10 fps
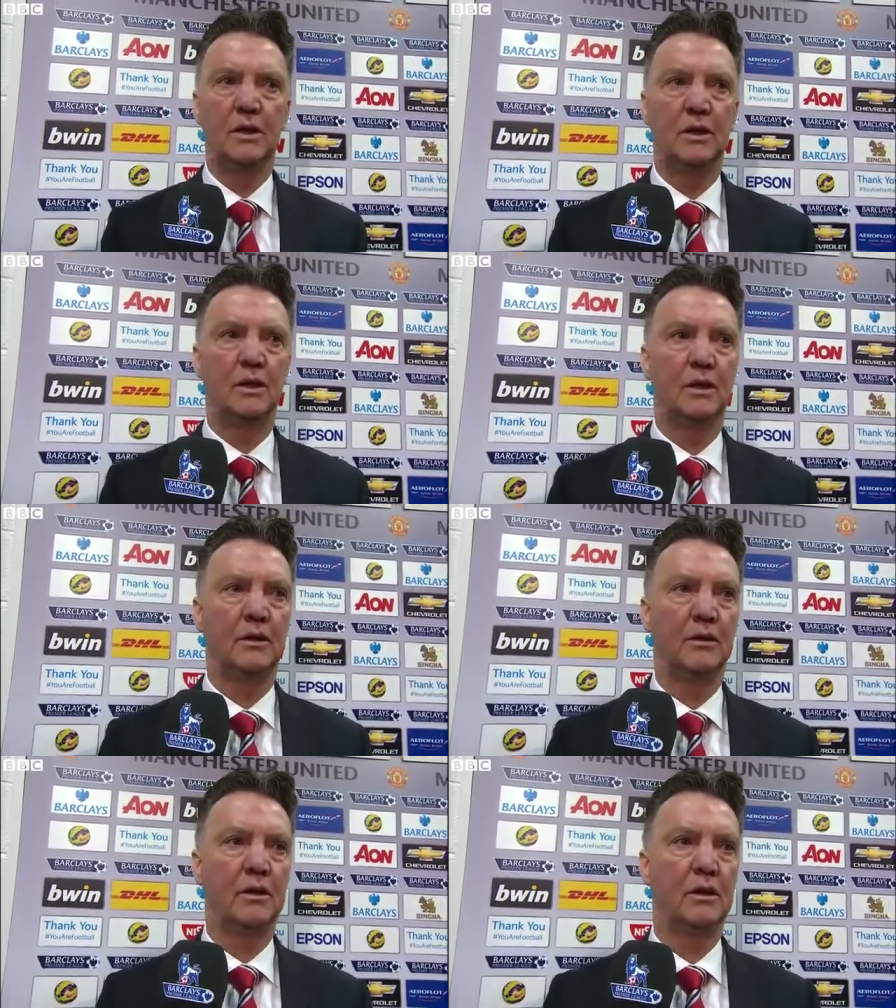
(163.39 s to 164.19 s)

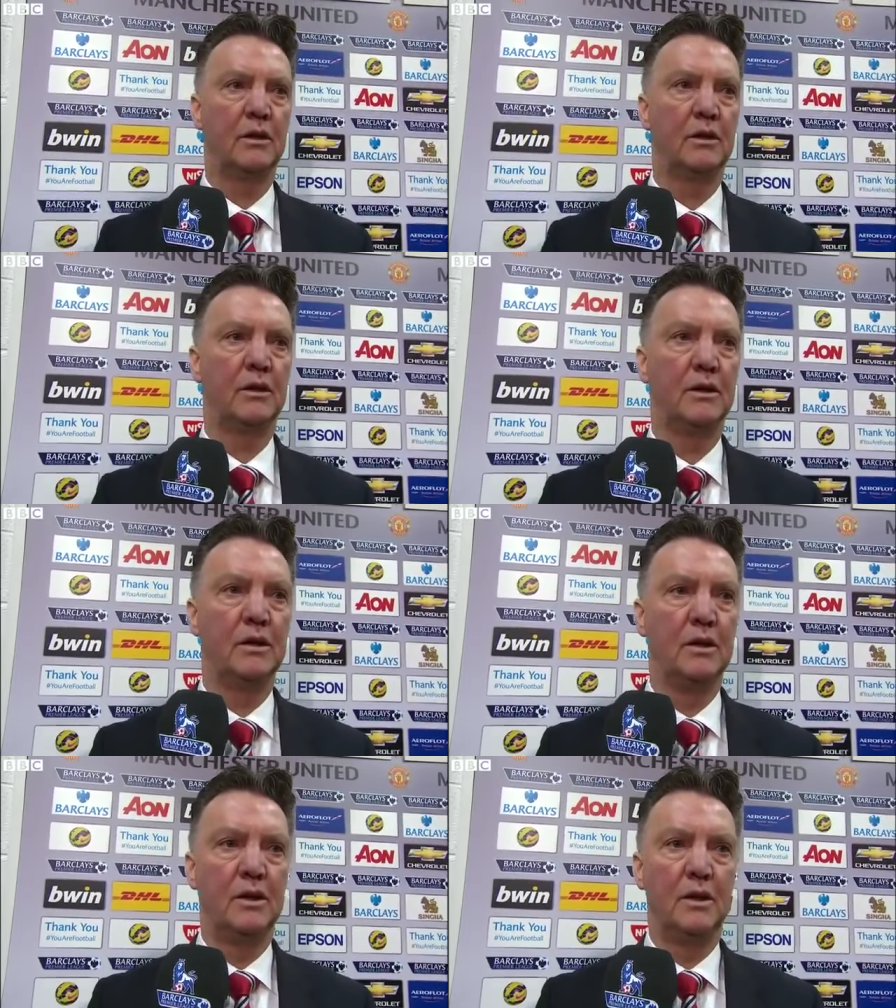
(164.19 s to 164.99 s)
Uh,
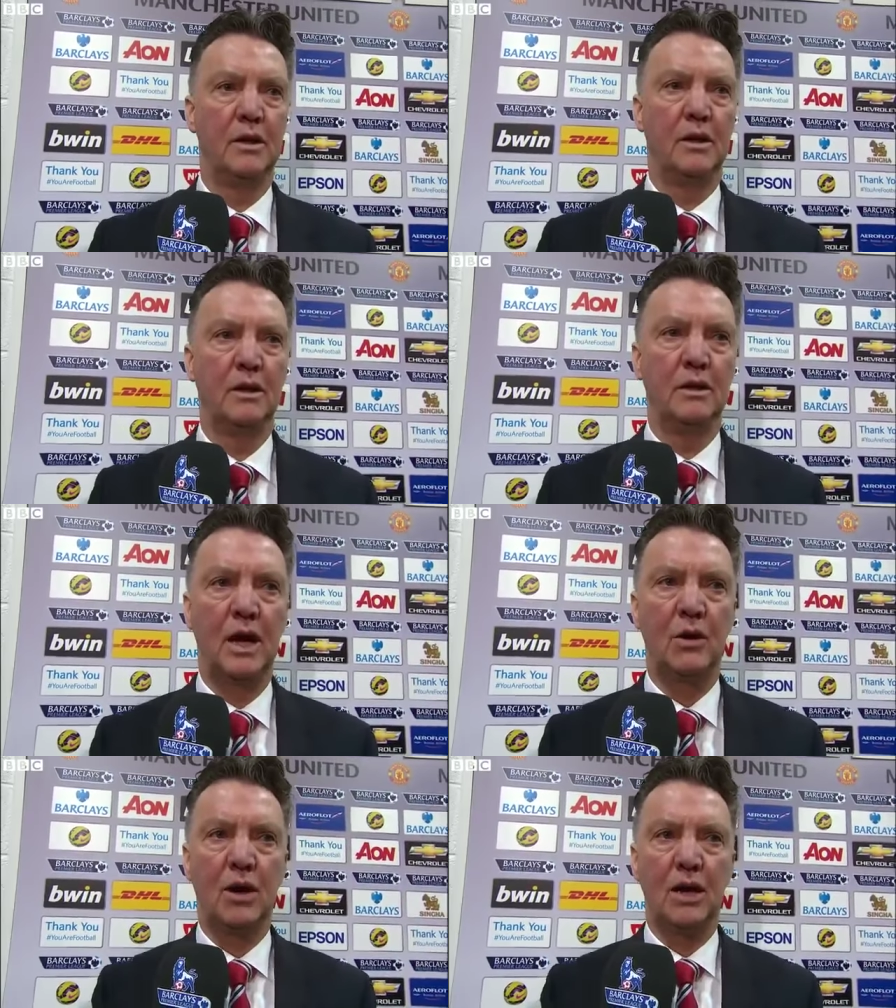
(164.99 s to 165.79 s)

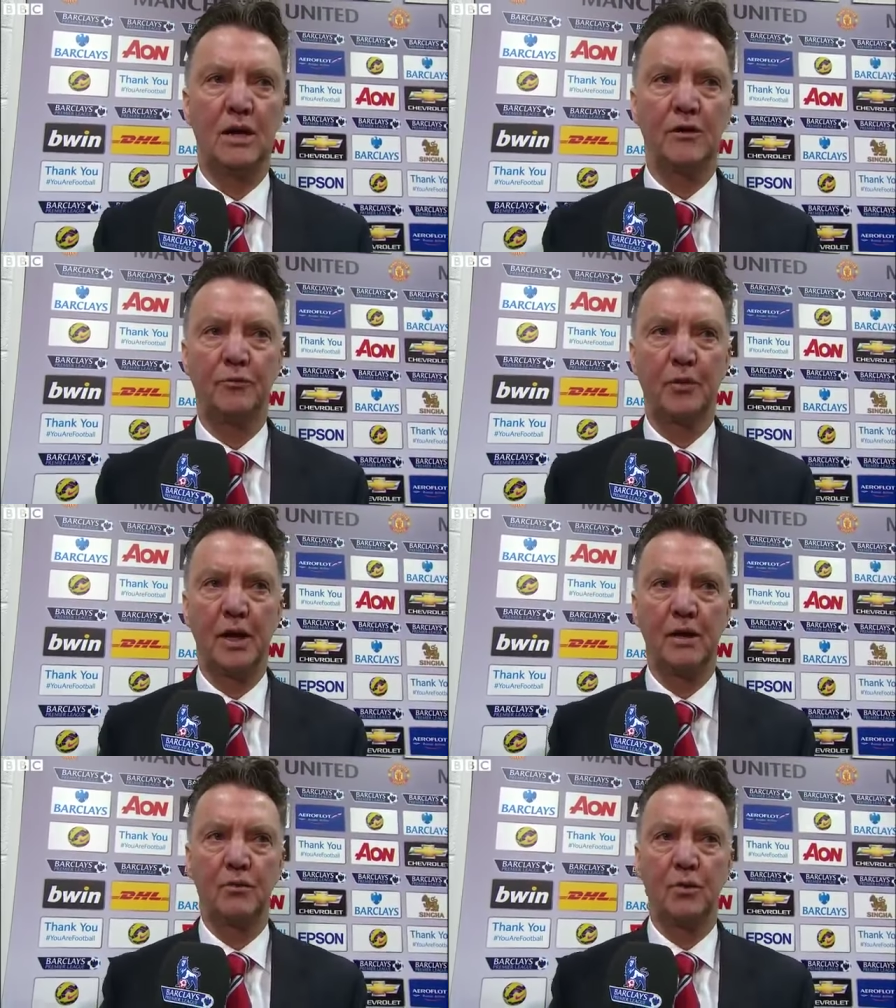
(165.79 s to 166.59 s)
now I have
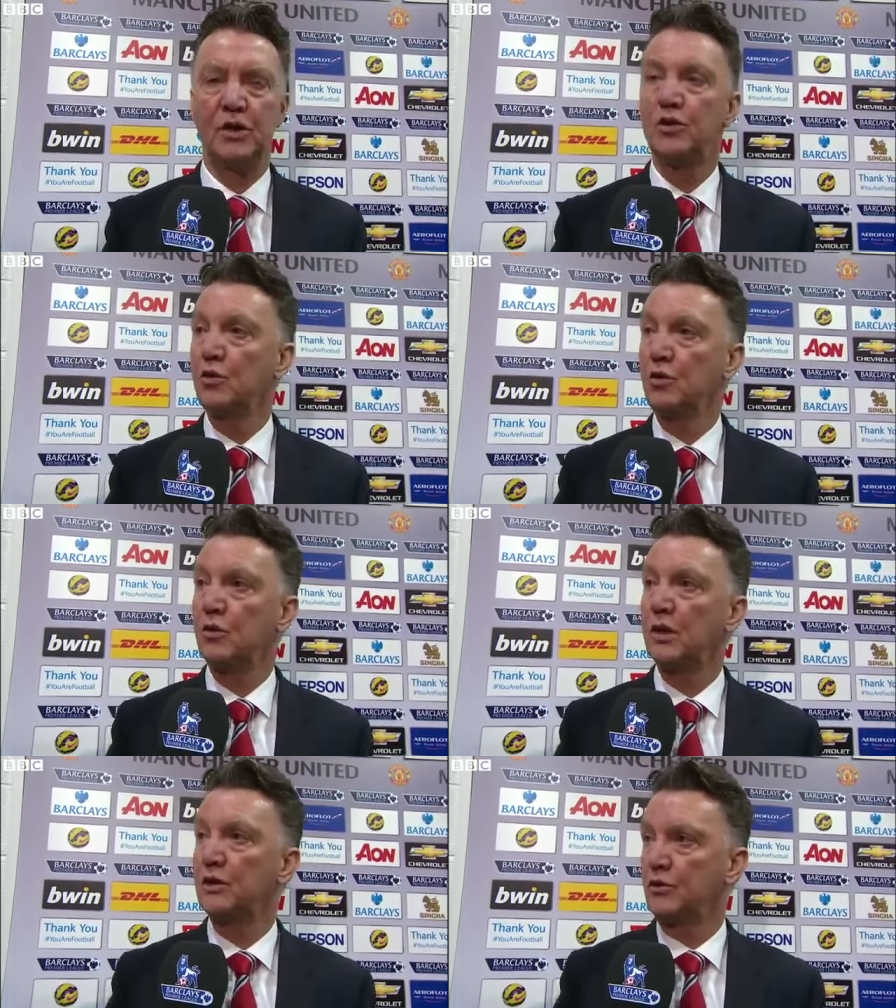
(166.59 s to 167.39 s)
played with
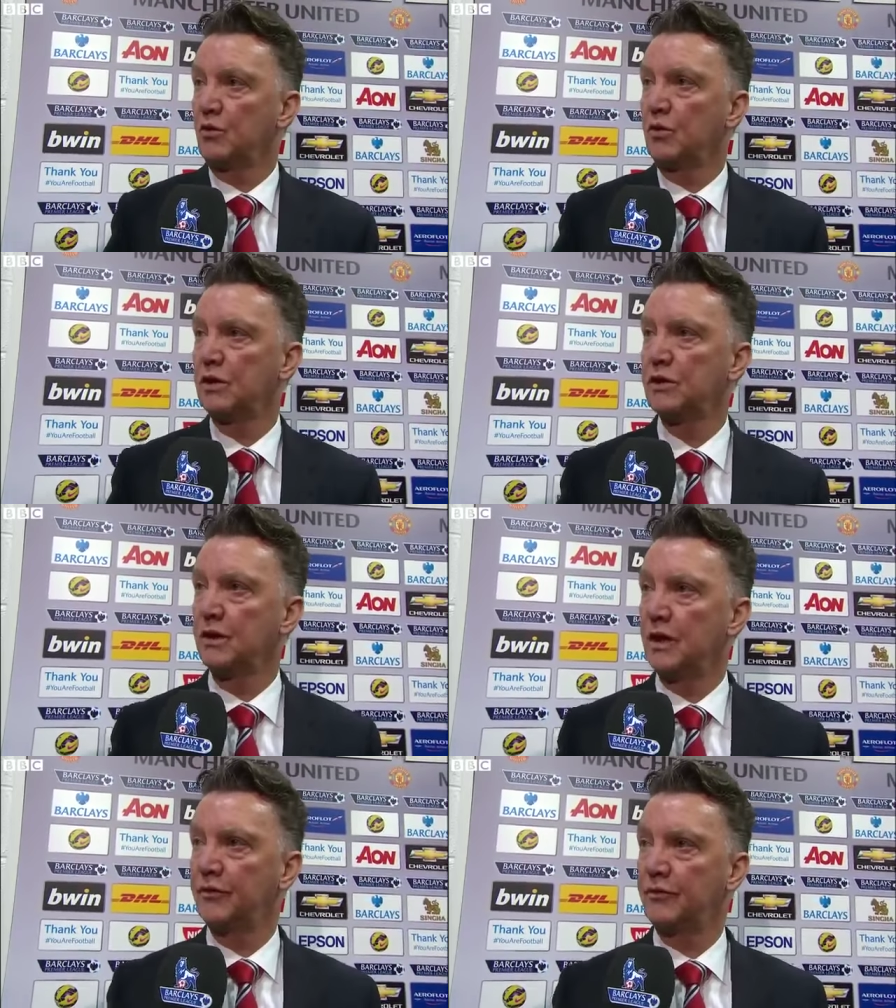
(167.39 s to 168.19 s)
Shaw, and Shaw is a
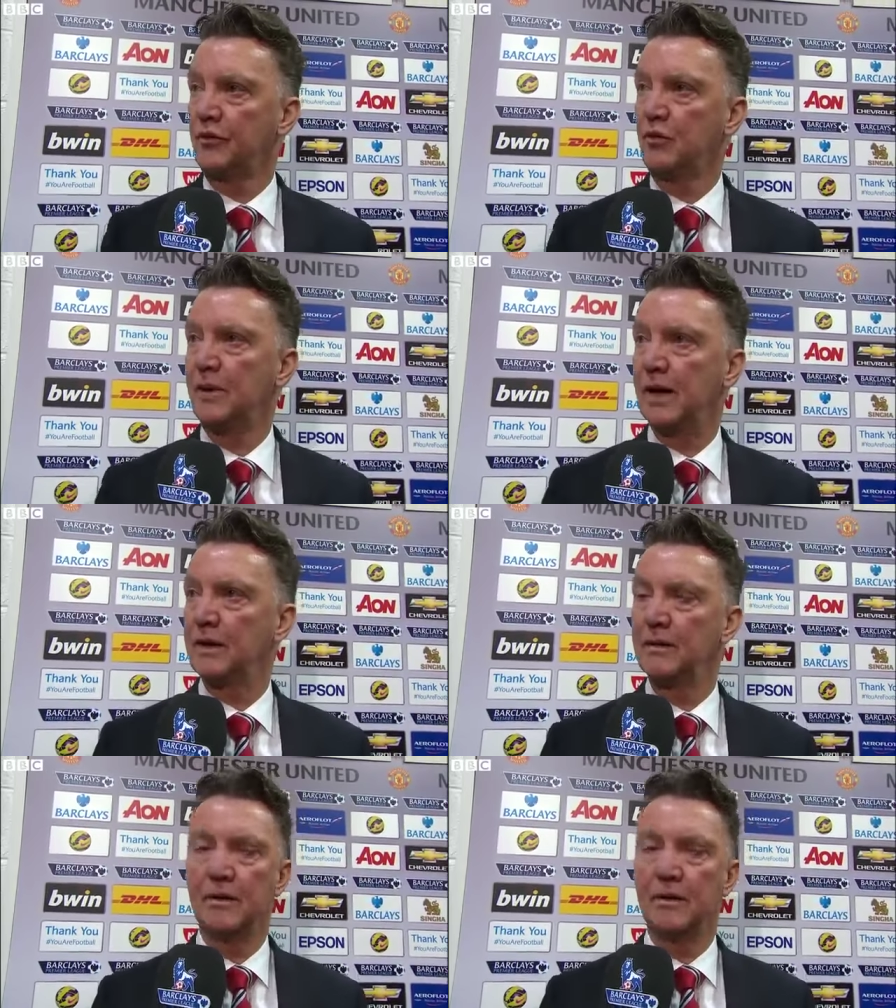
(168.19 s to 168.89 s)
left fullback,